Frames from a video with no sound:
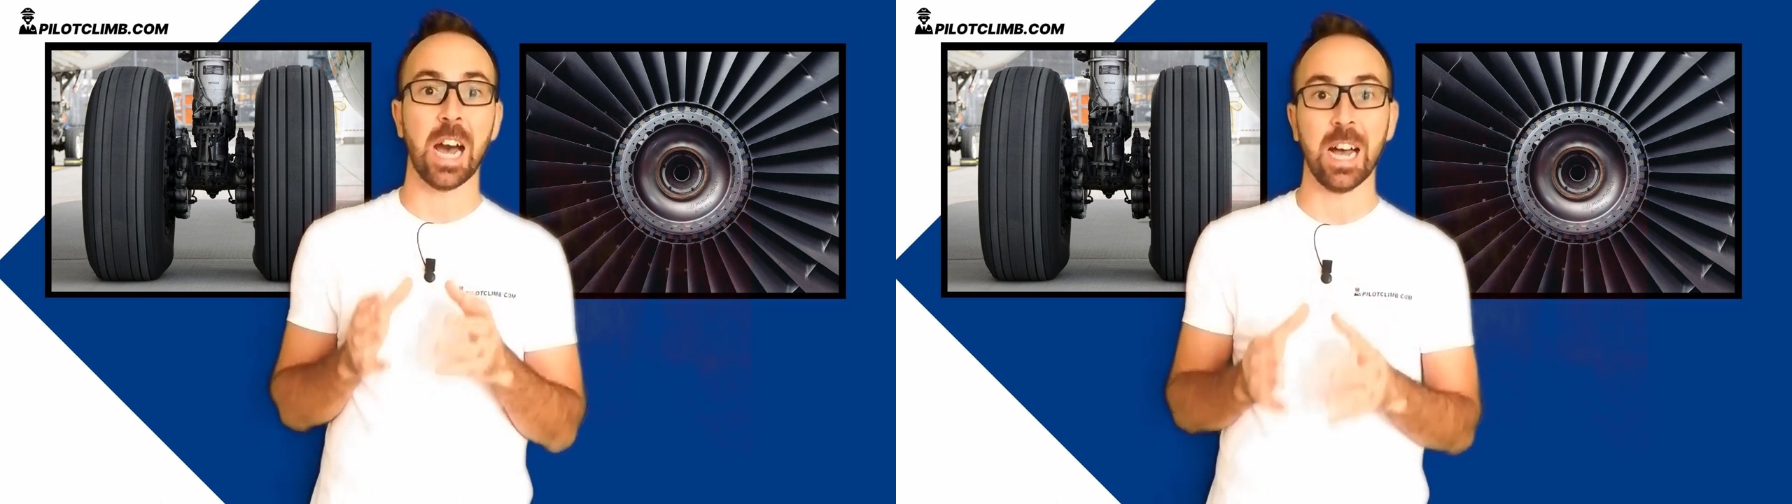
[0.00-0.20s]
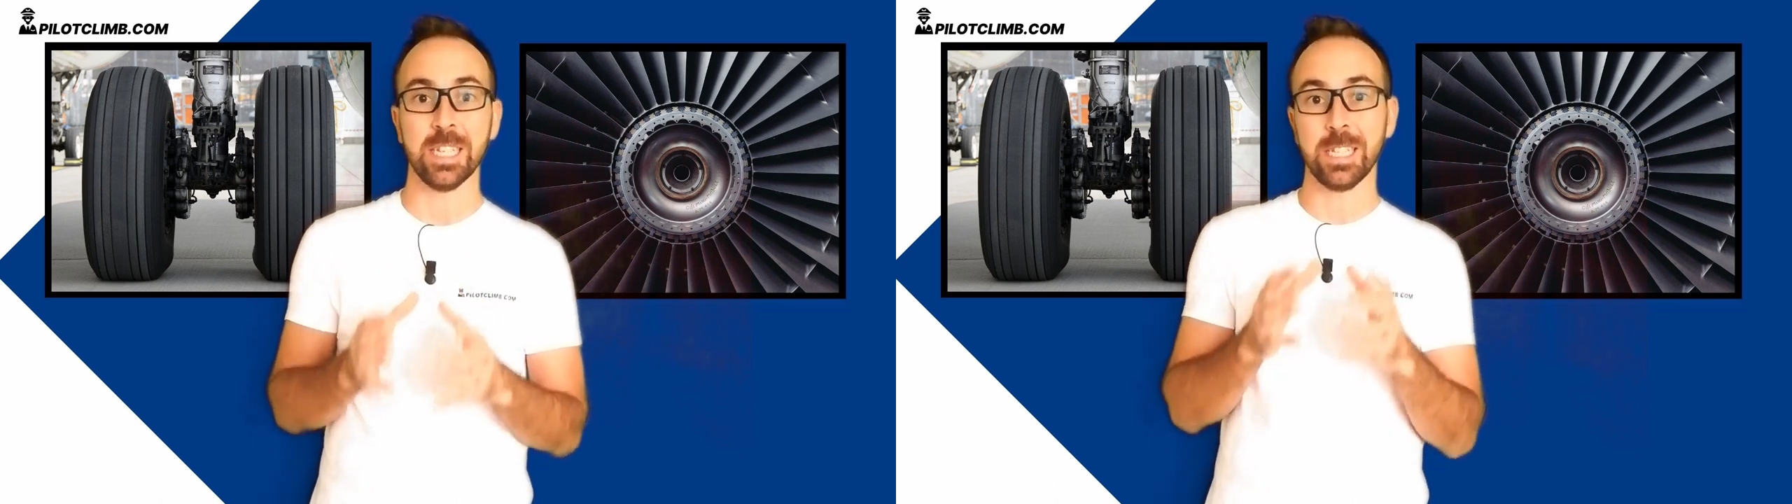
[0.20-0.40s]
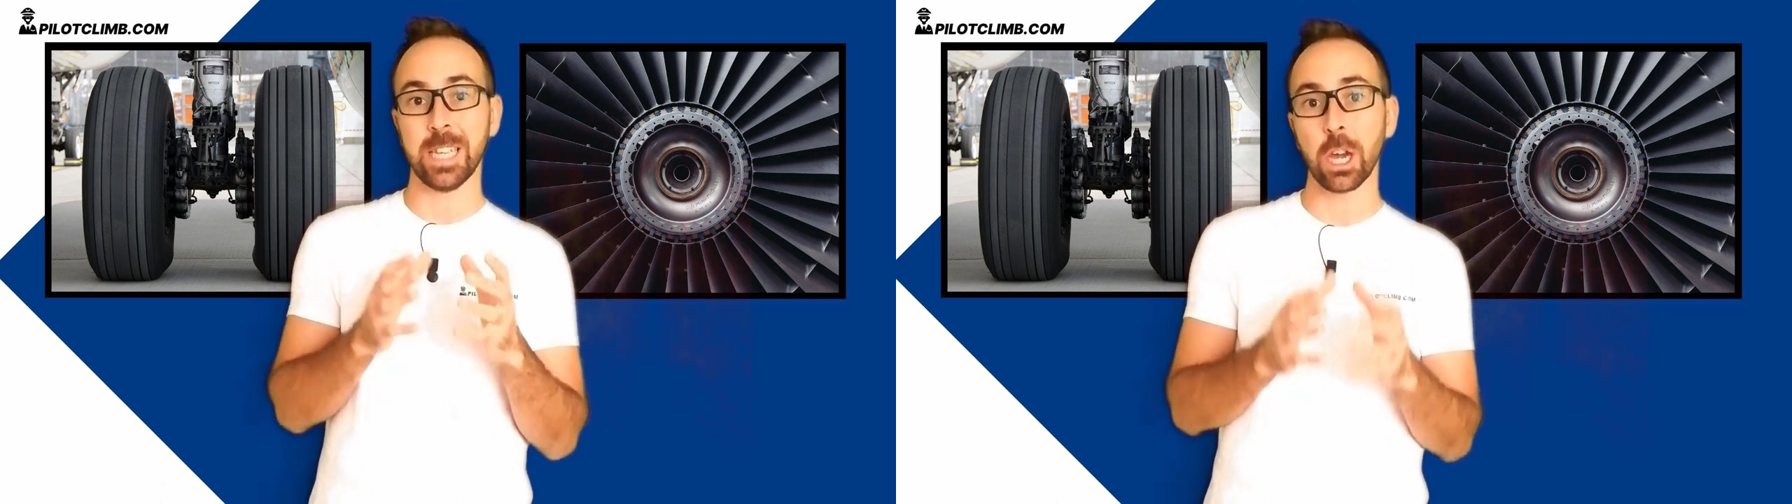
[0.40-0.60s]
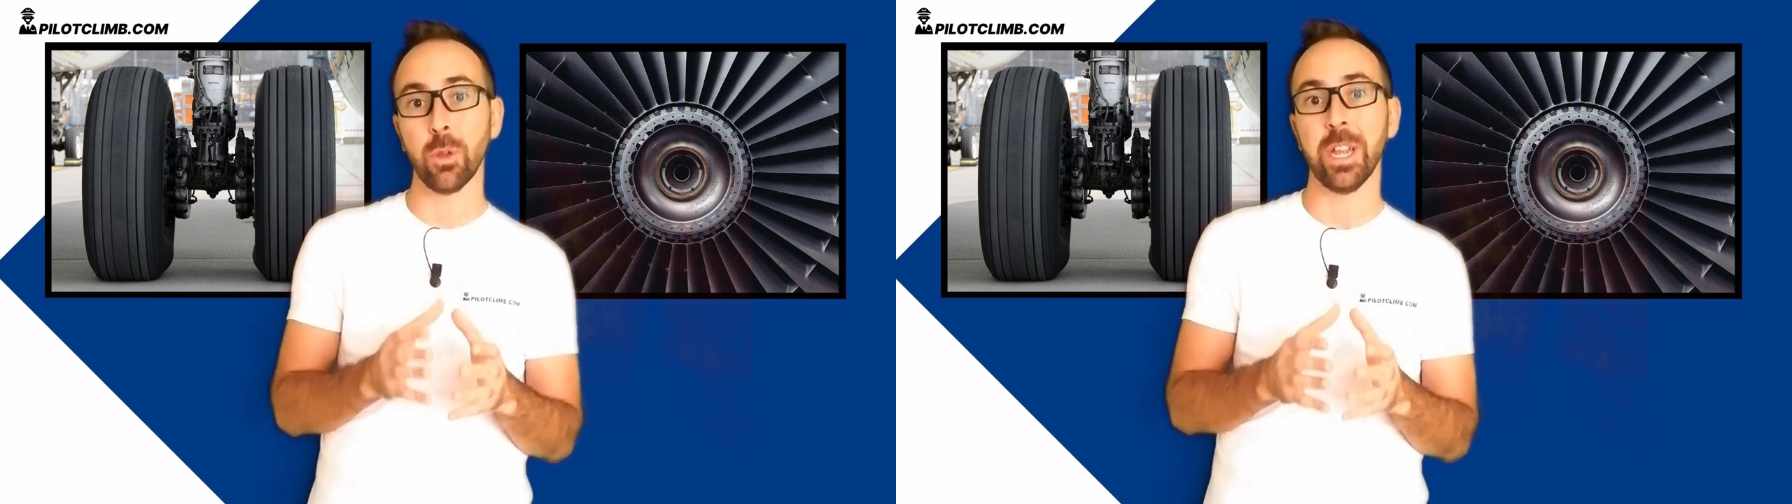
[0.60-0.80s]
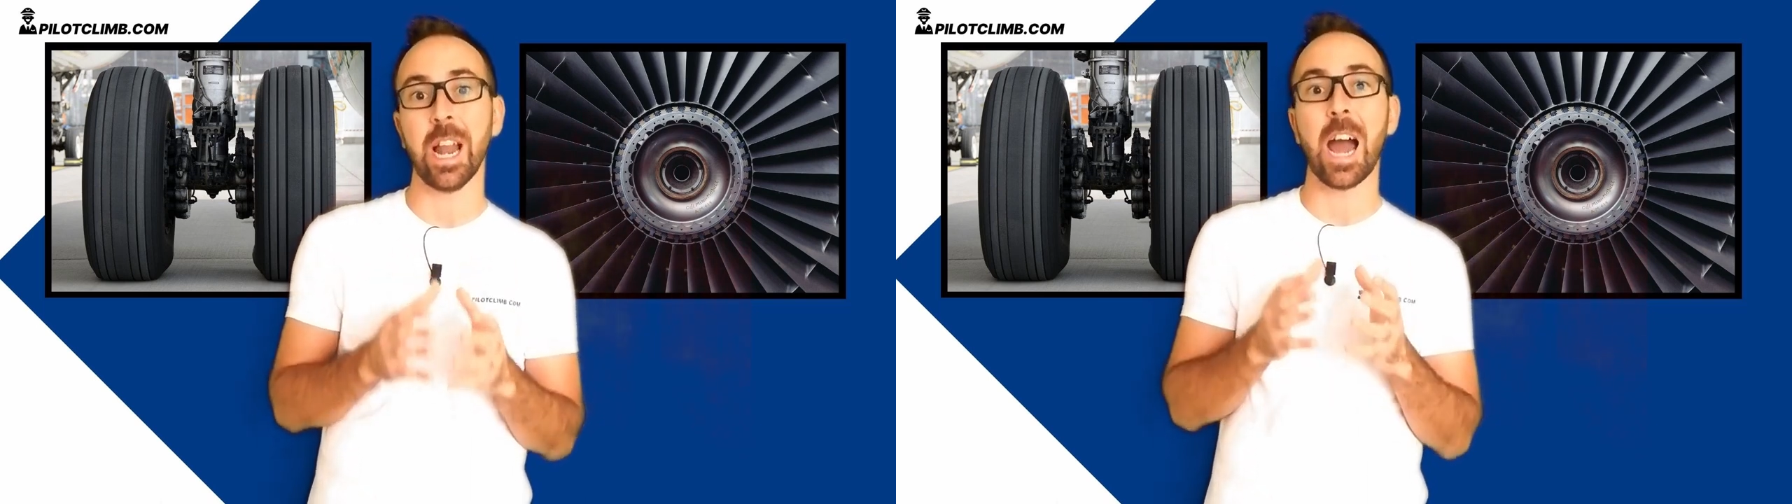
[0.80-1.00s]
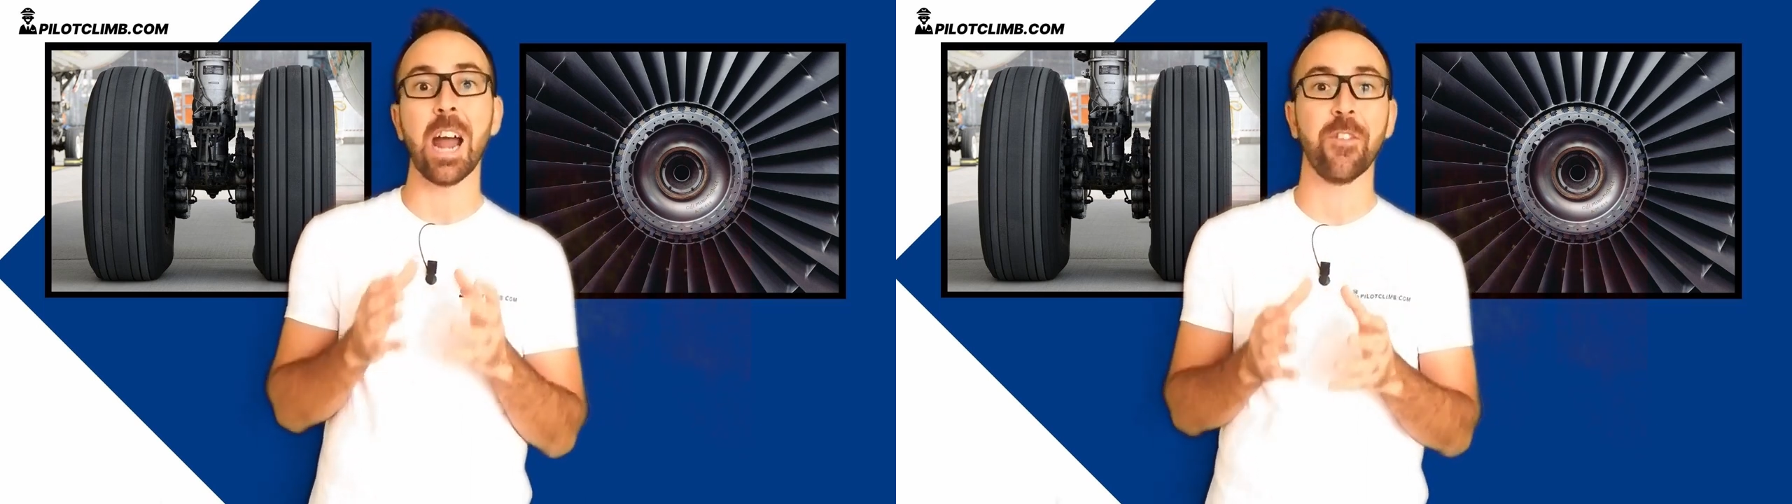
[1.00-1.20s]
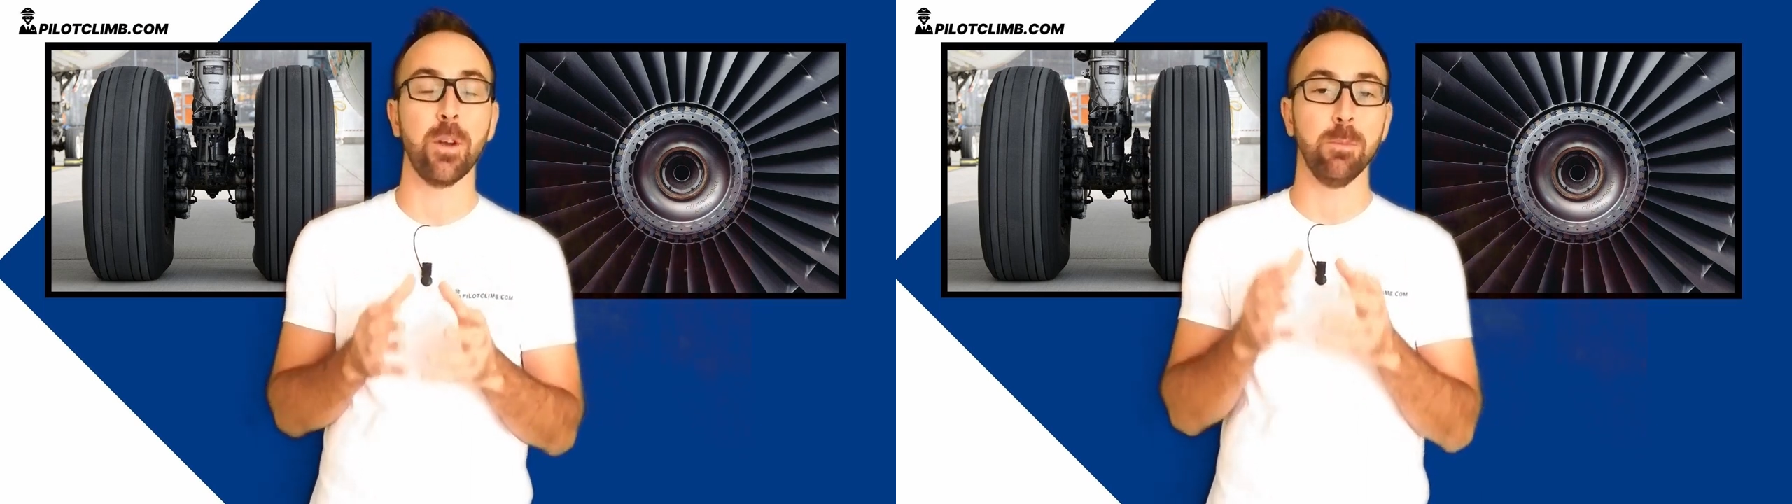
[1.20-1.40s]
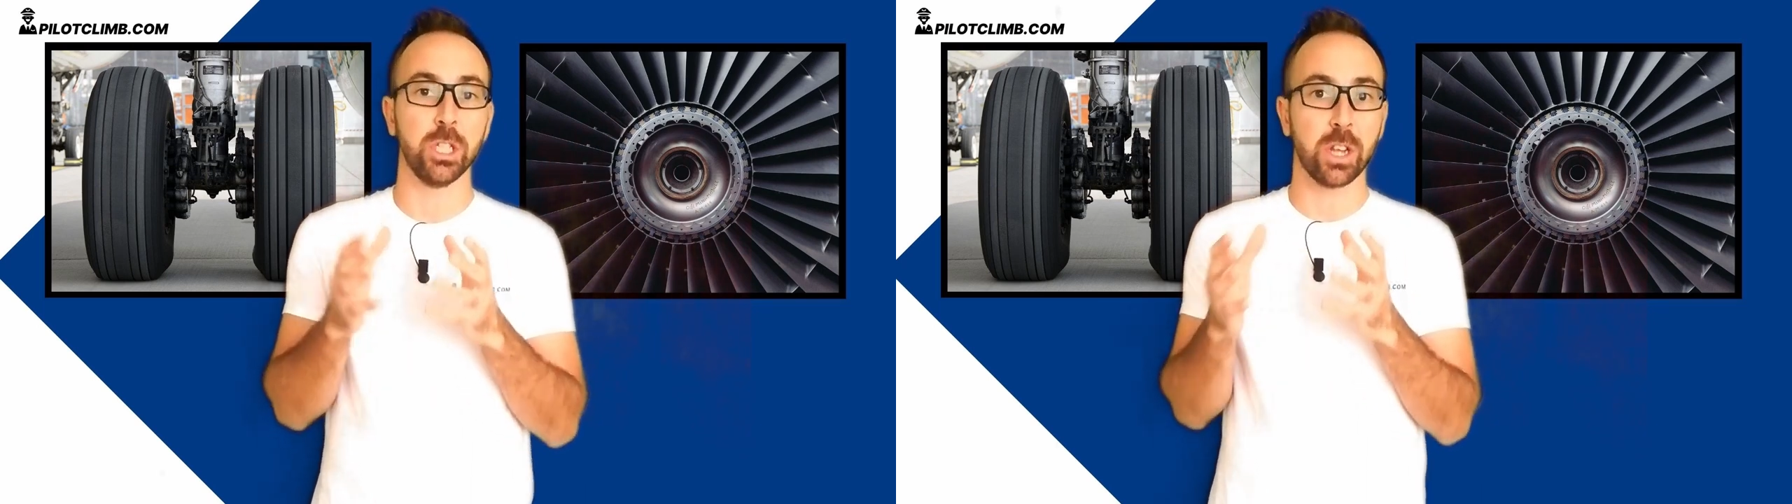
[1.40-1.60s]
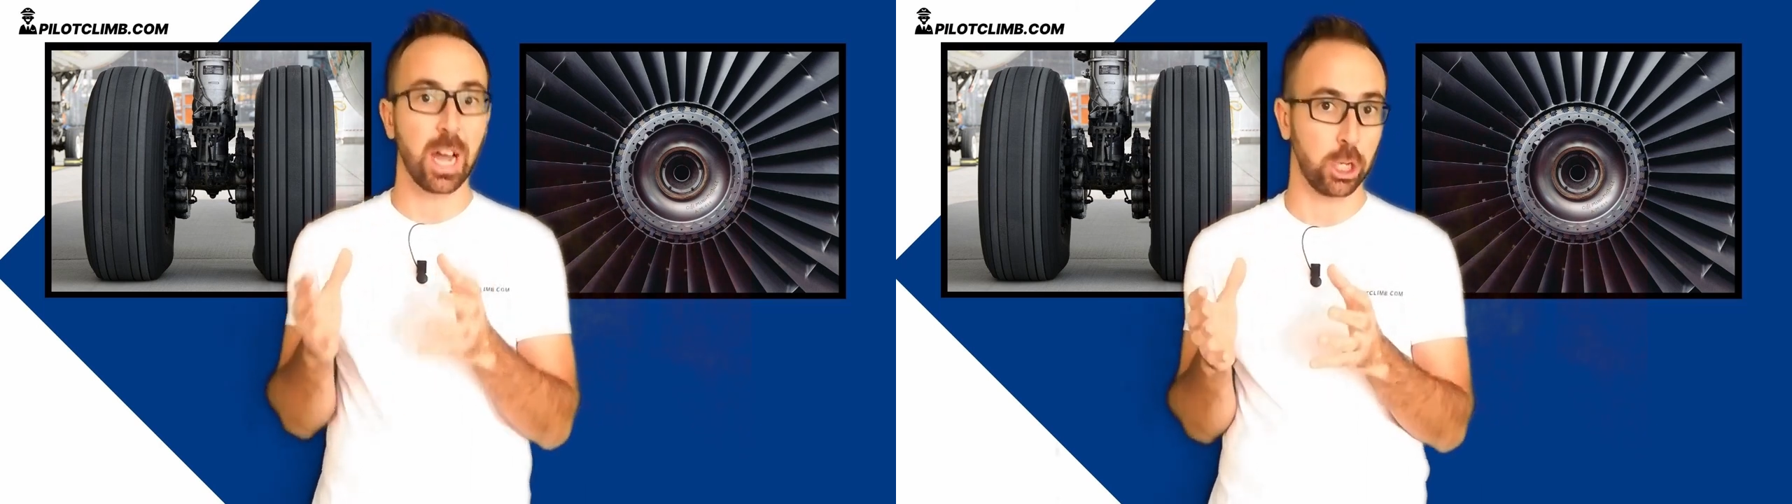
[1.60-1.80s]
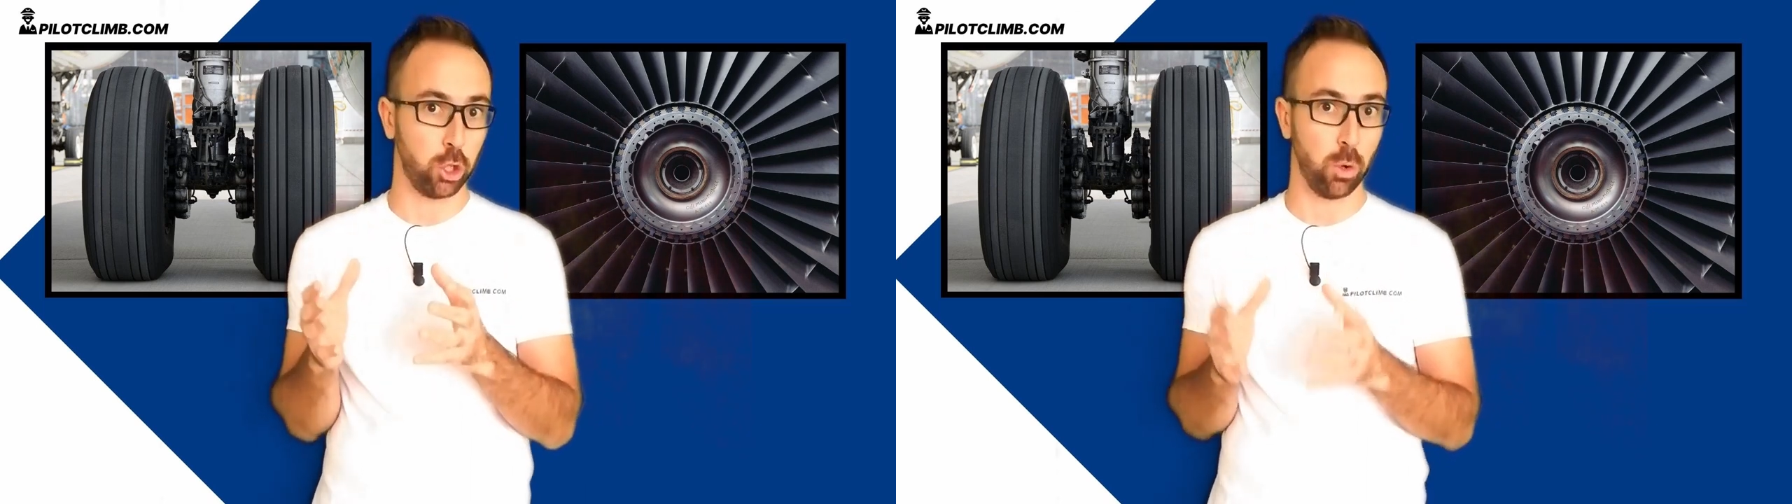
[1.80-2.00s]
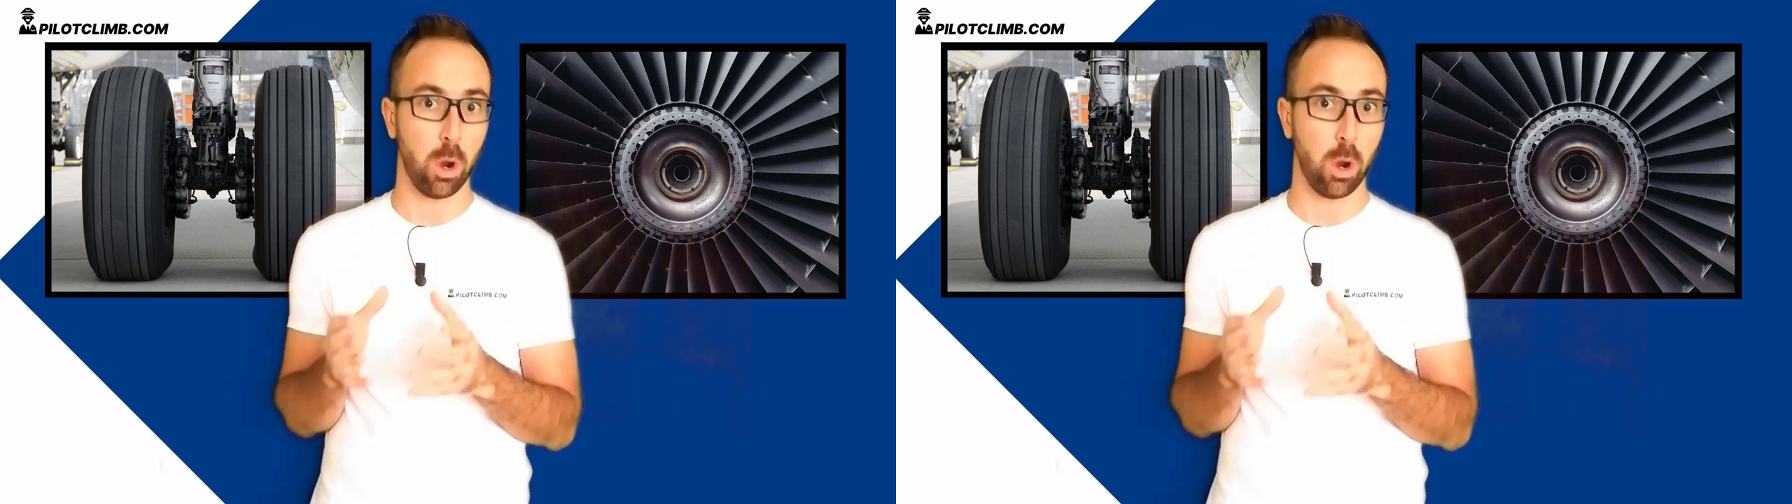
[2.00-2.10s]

a secondary airframe structure